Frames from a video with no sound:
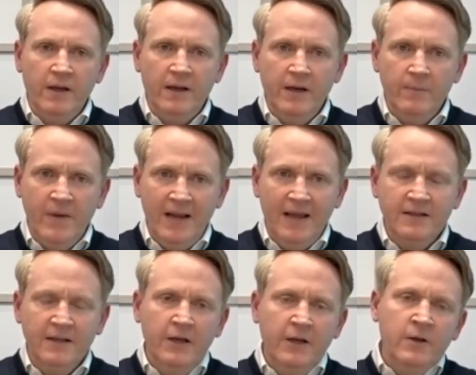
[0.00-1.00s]
in a minute,
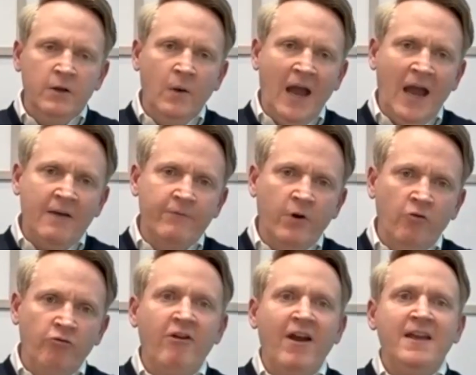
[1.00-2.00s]
you have a
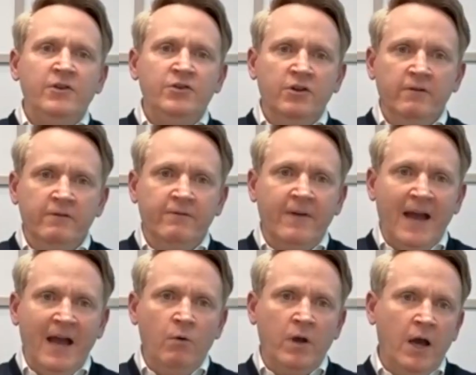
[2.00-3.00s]
range of
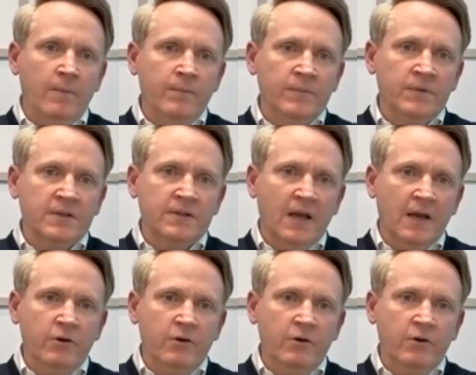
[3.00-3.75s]
outcomes.